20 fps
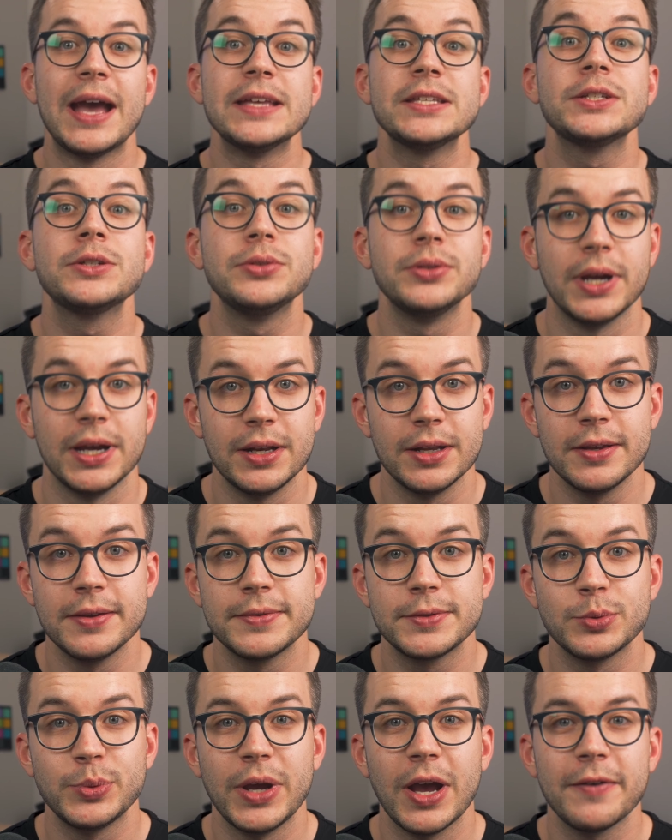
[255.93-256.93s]
As
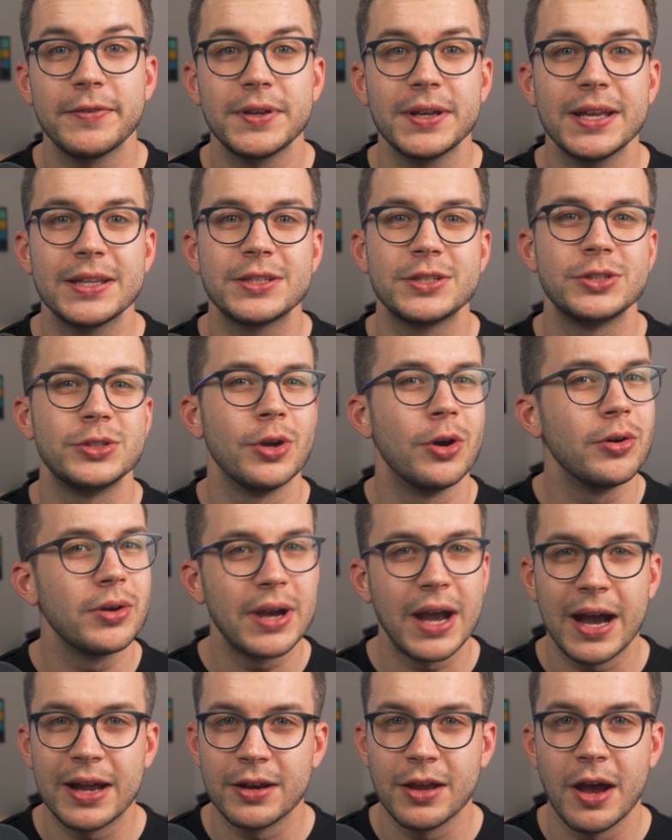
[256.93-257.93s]
creatives, we often get so
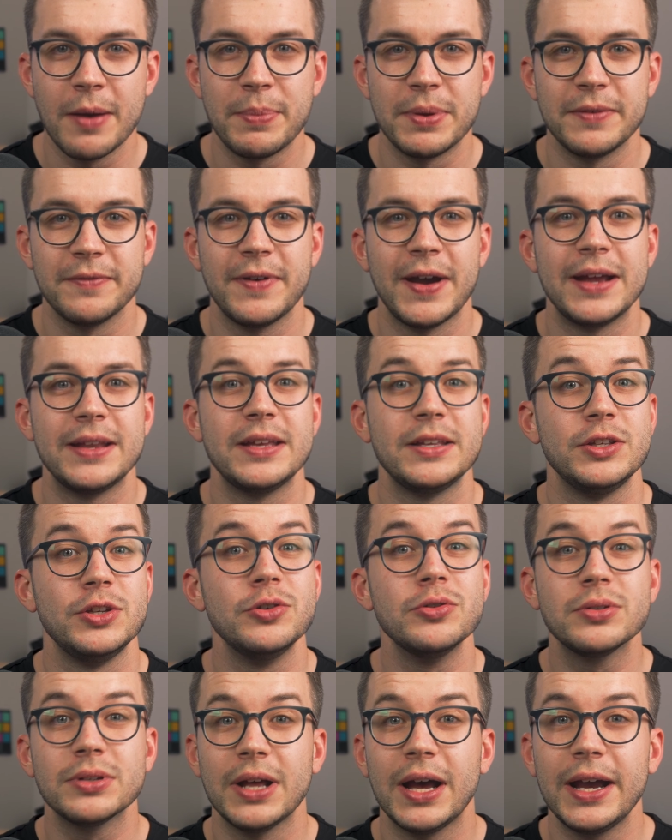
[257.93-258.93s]
caught up in finding
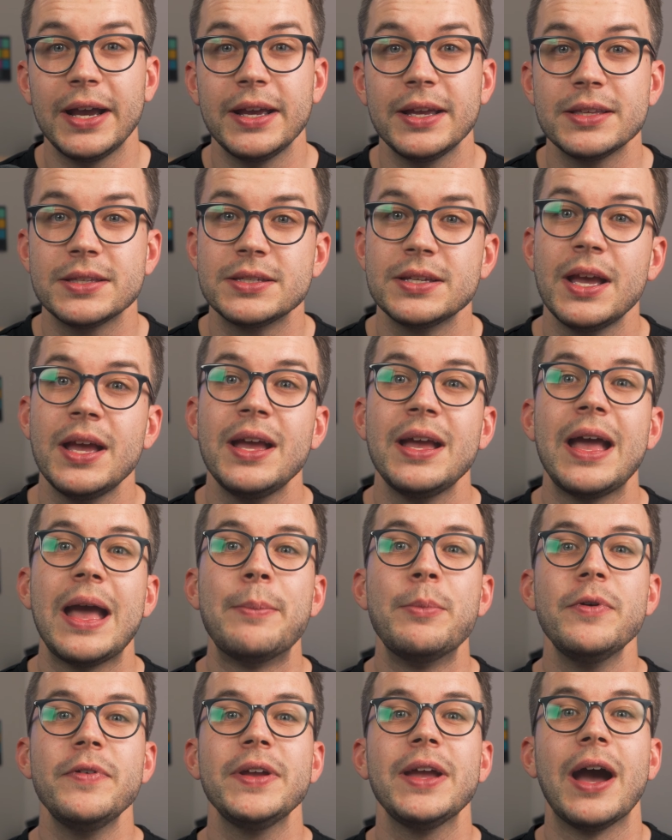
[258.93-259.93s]
new clients
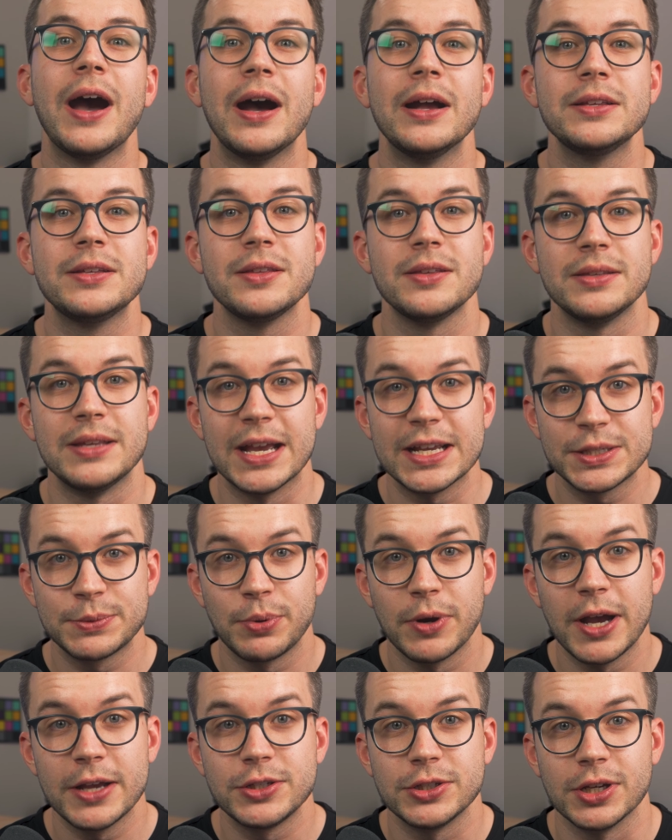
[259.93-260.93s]
and moving on to the next
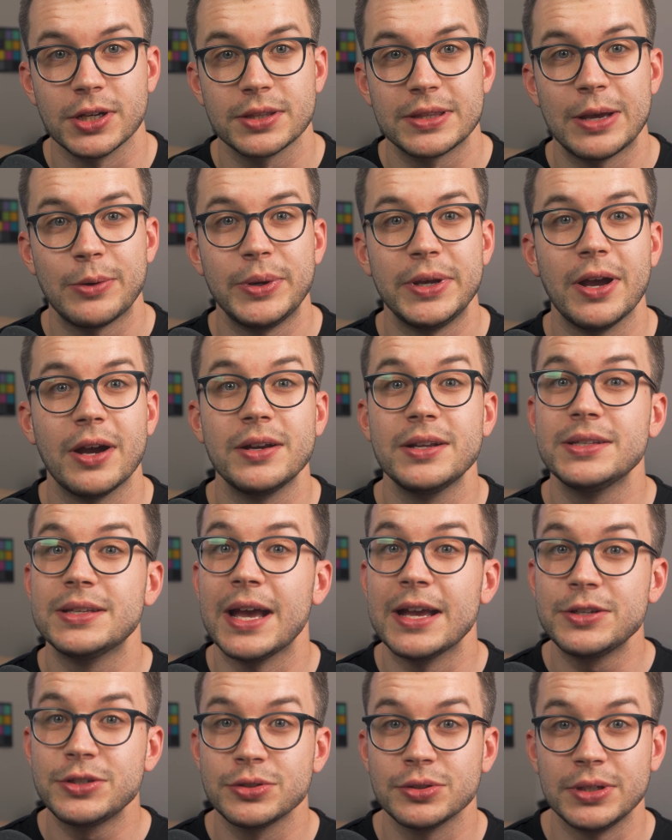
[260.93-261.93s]
project that we
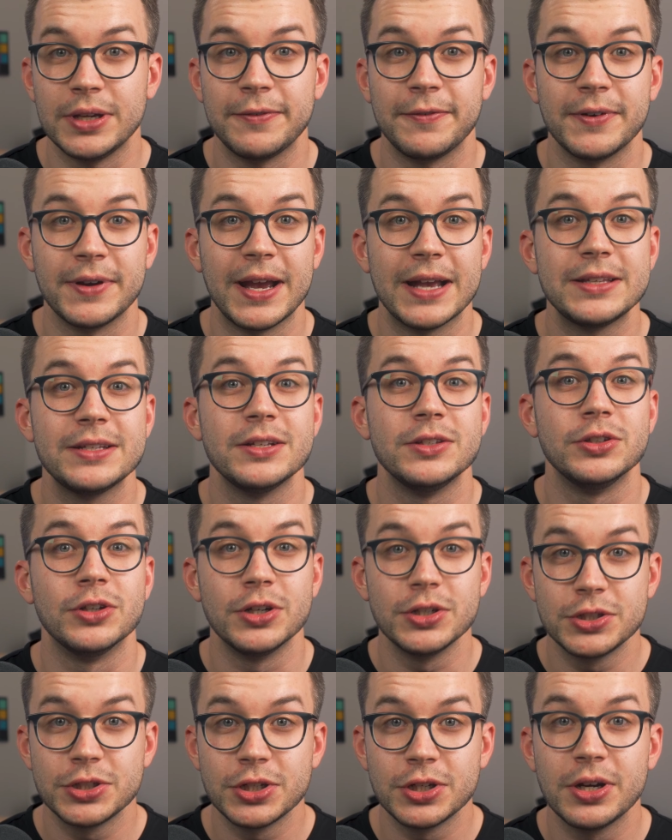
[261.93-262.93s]
unintentionally forget to
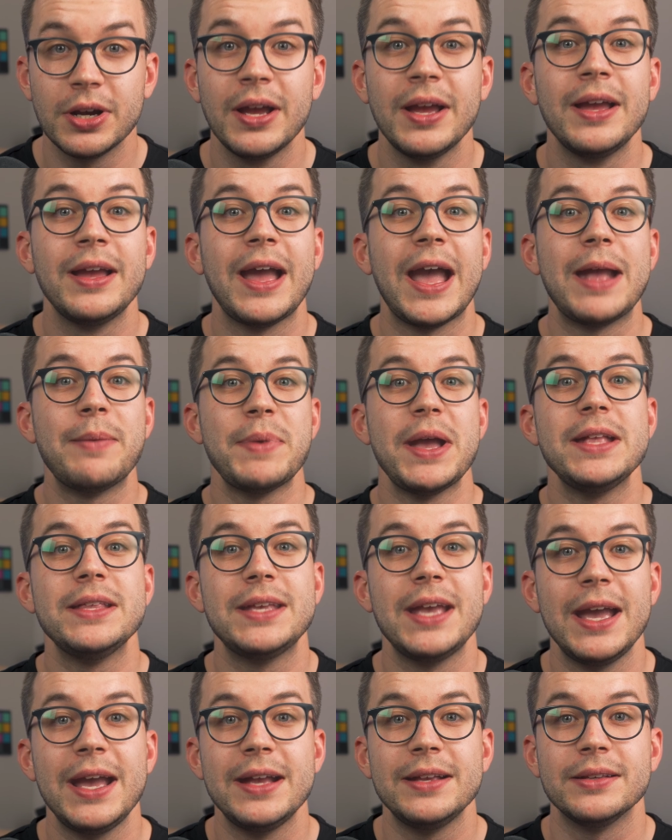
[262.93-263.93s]
nurture and
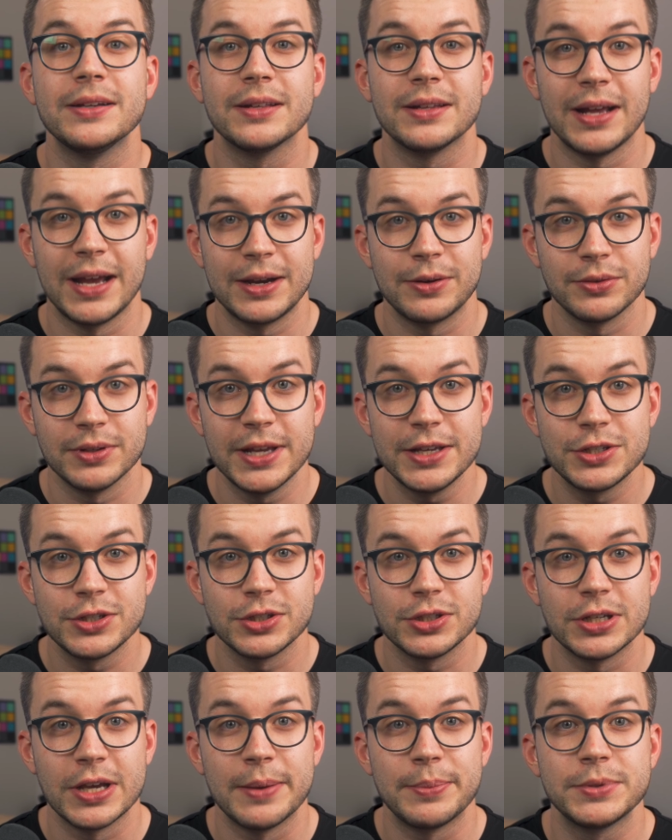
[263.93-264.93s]
maintain client
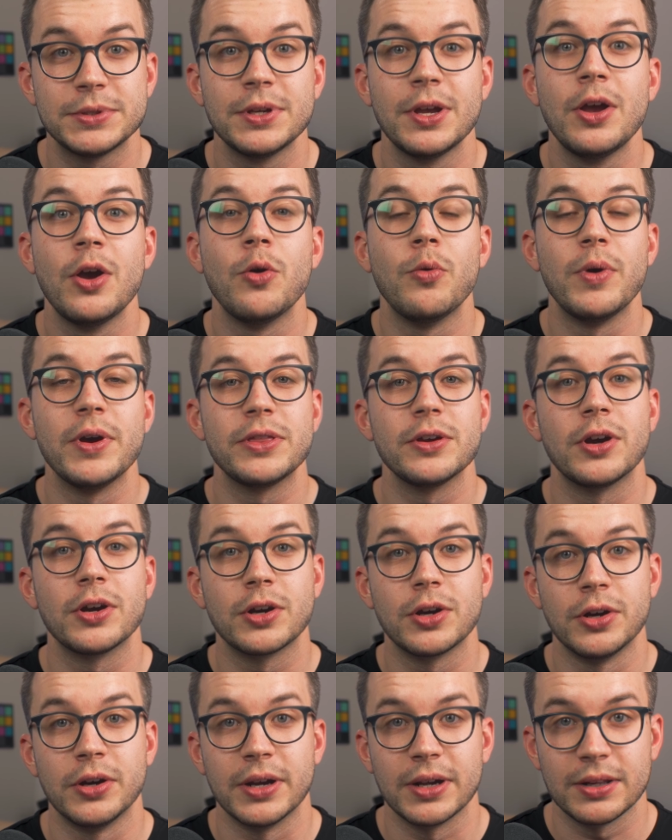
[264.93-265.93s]
relationships with our
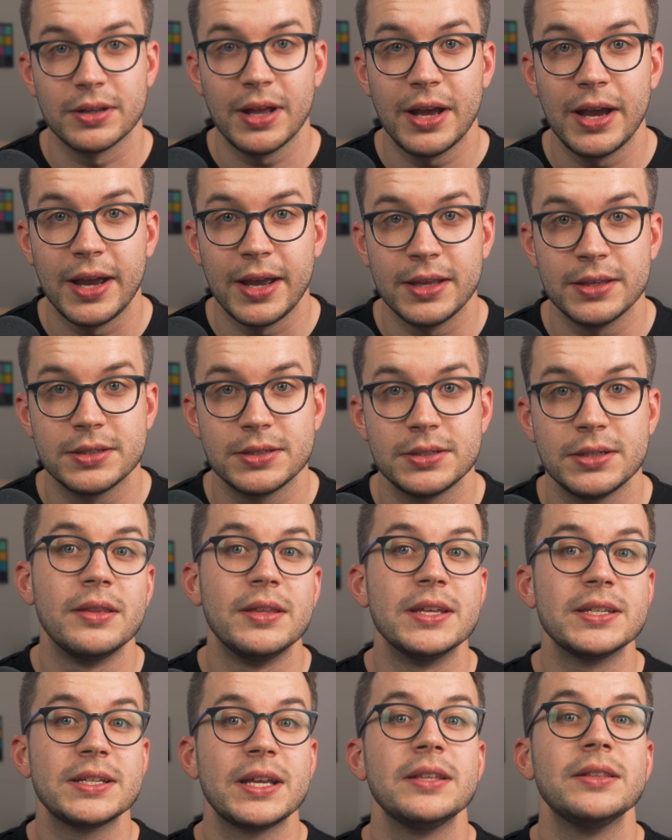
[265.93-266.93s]
current clients.
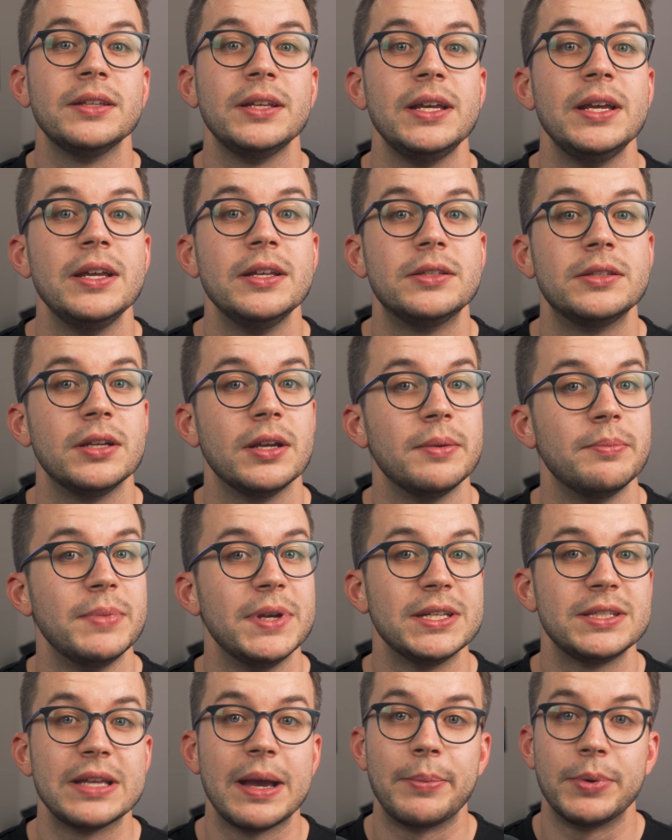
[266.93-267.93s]
This can lead to
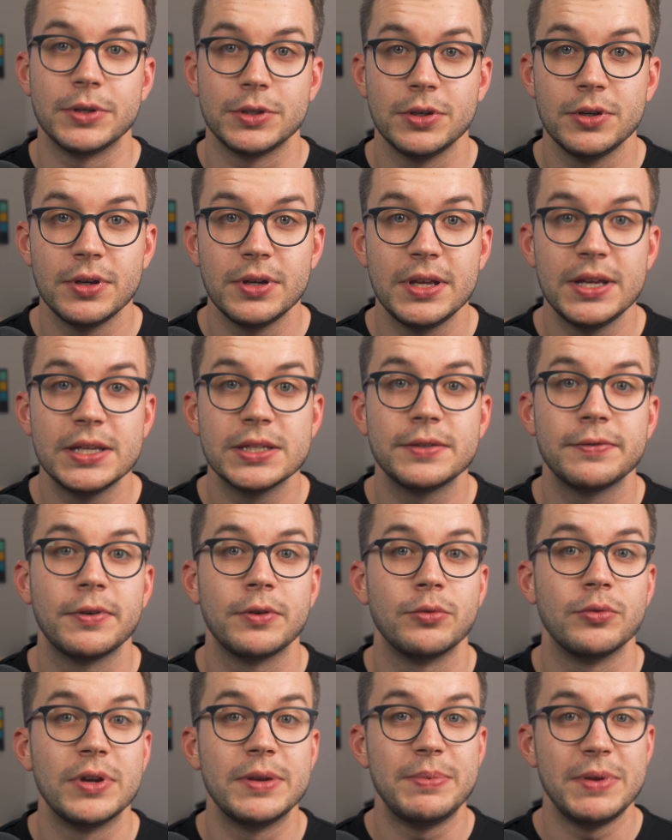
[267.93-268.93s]
missed opportunities
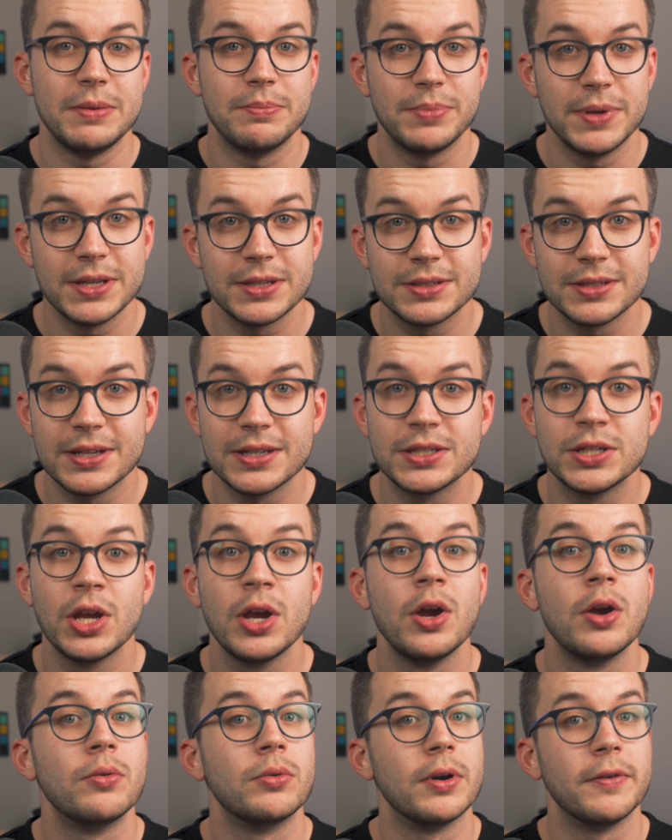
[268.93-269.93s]
for repeat business,
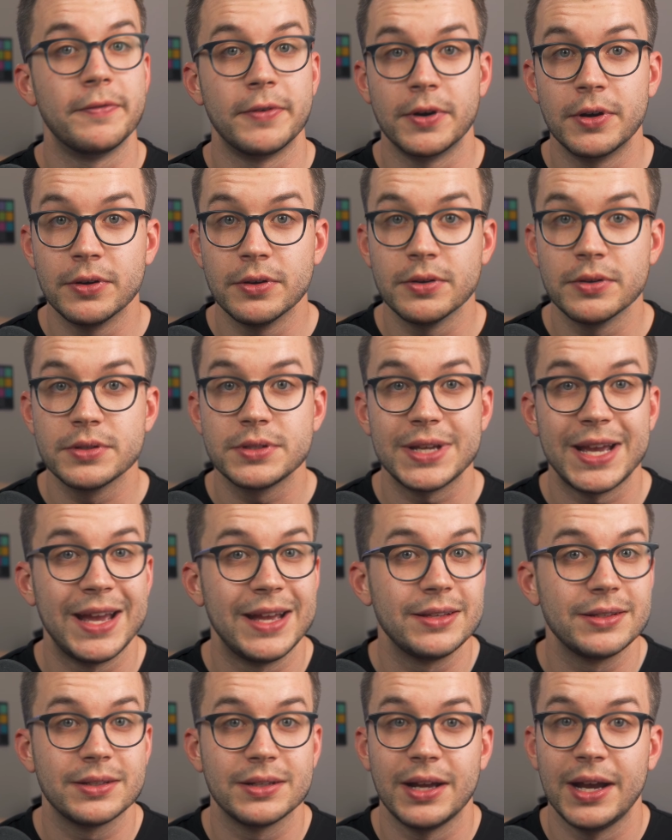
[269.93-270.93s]
referrals,
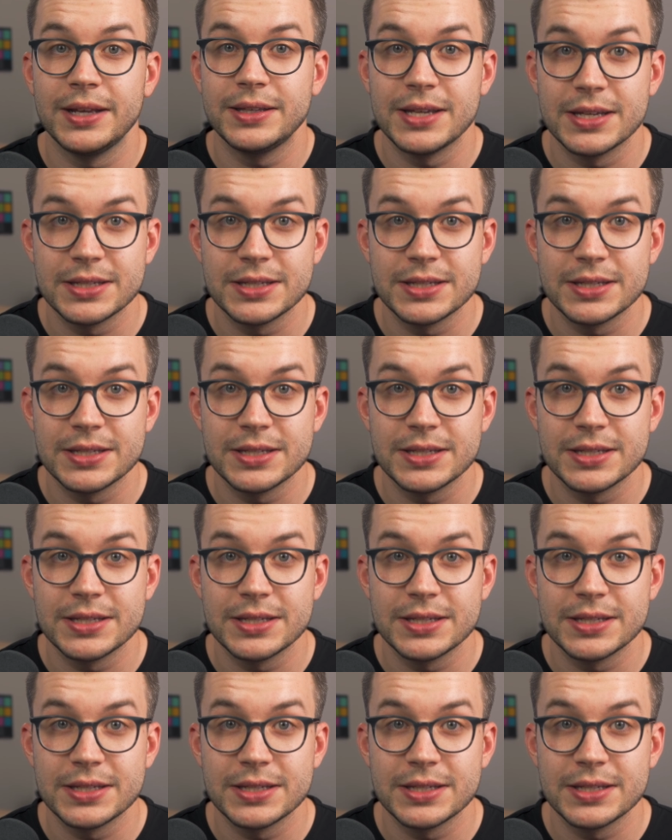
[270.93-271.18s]
and client